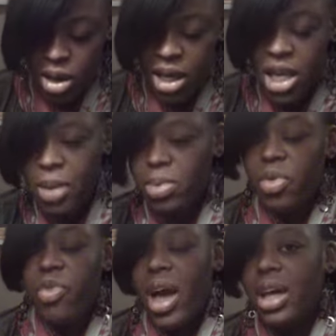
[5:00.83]
keep the
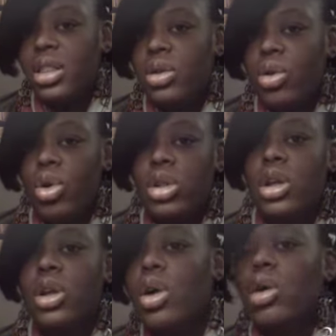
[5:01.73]
faith or the
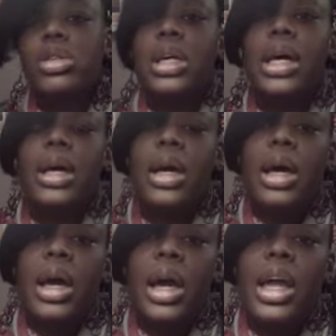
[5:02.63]
loyalty
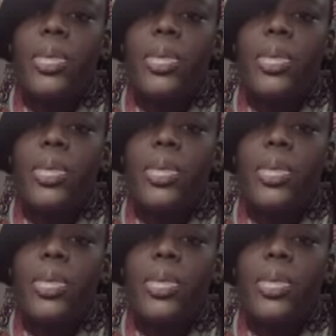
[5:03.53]
in a